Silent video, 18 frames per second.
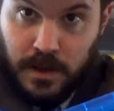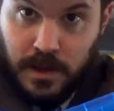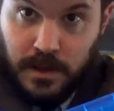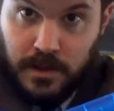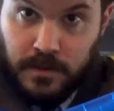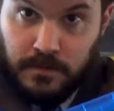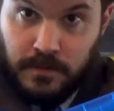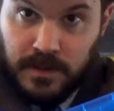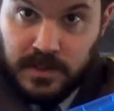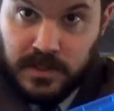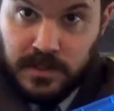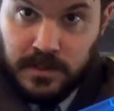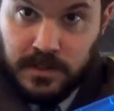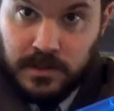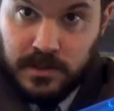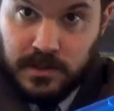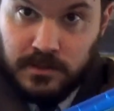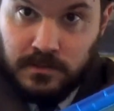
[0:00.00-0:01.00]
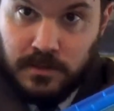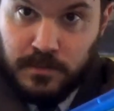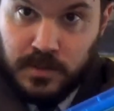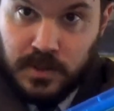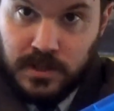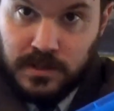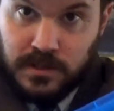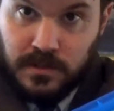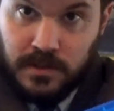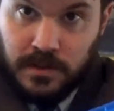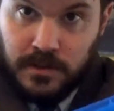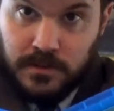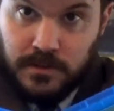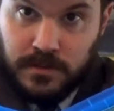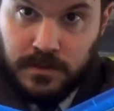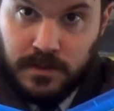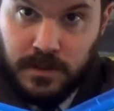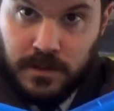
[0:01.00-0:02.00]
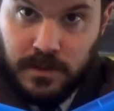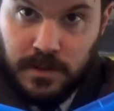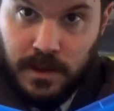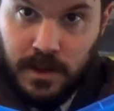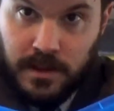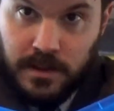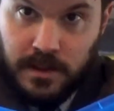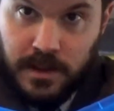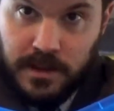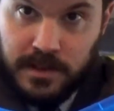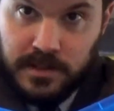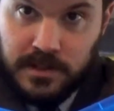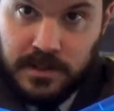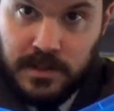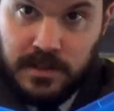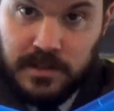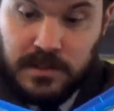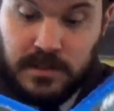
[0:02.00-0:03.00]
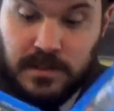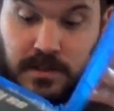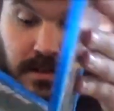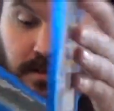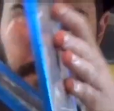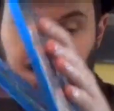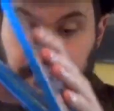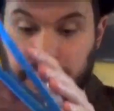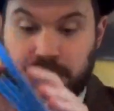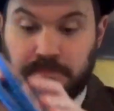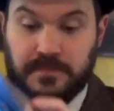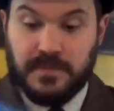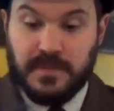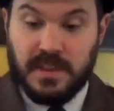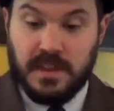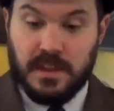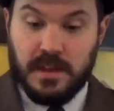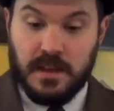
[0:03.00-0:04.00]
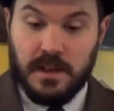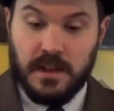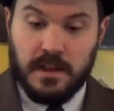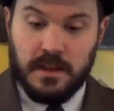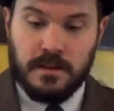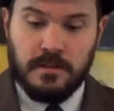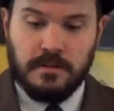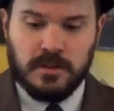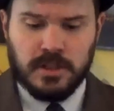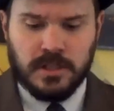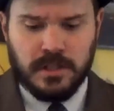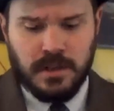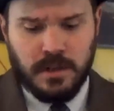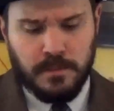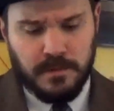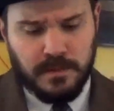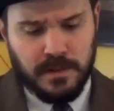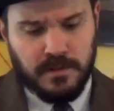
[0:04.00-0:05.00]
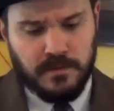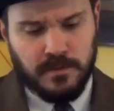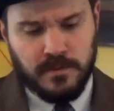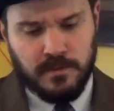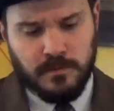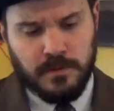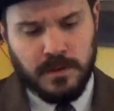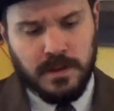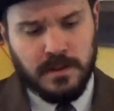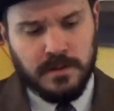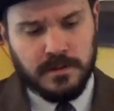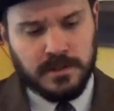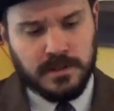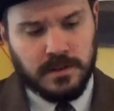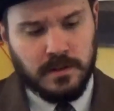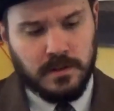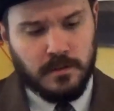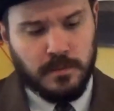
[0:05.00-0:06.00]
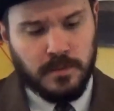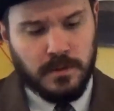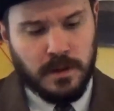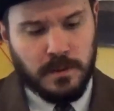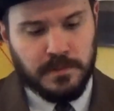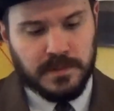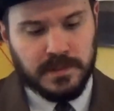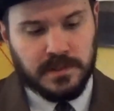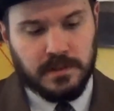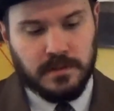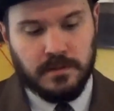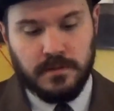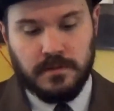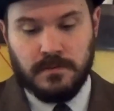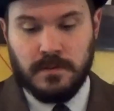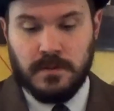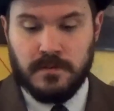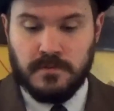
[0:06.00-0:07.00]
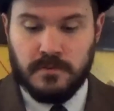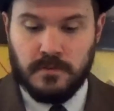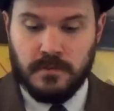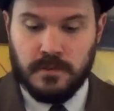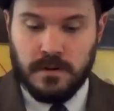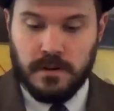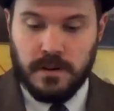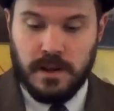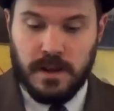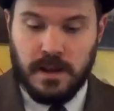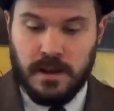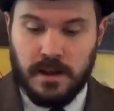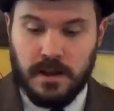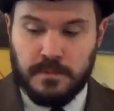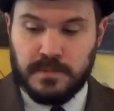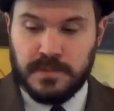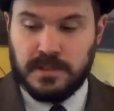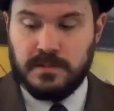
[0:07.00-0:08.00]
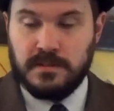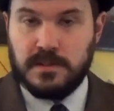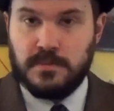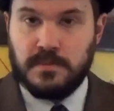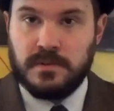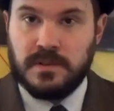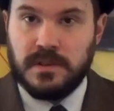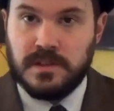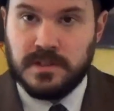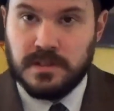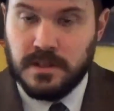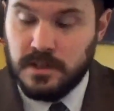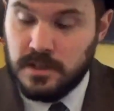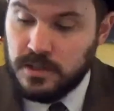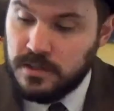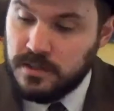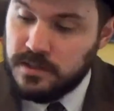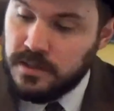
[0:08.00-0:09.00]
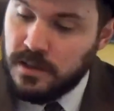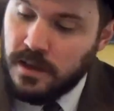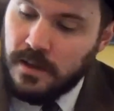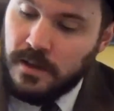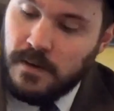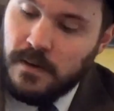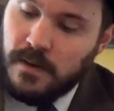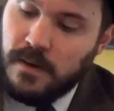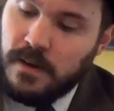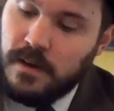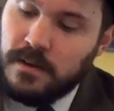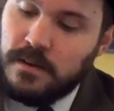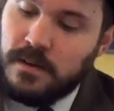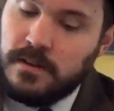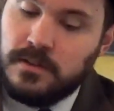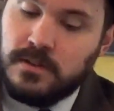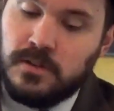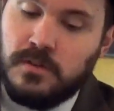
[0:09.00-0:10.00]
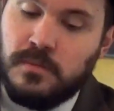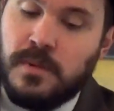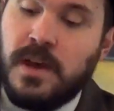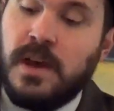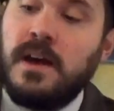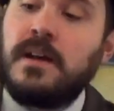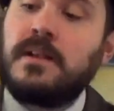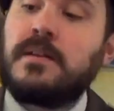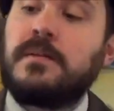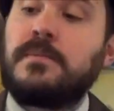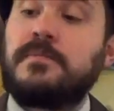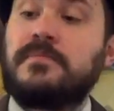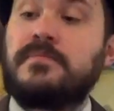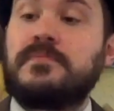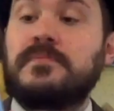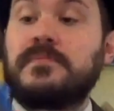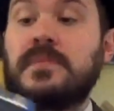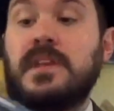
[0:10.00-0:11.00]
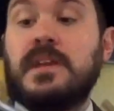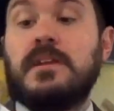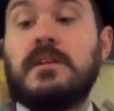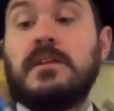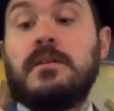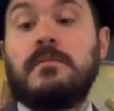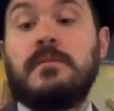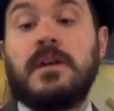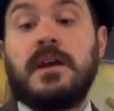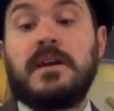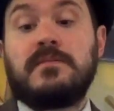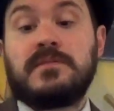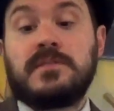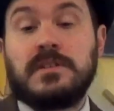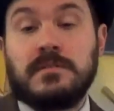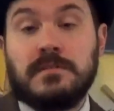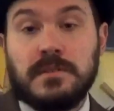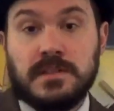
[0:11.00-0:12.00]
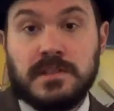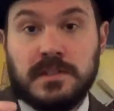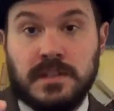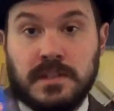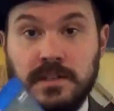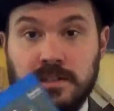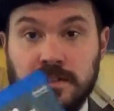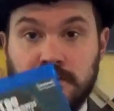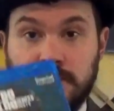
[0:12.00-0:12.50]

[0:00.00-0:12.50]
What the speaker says: The rest of the descriptions are underneath that last disc. Usually, I believe 3 or so per episode, 3 or 4 episodes per disc, I should say. Not too bad. And here we have Series 6,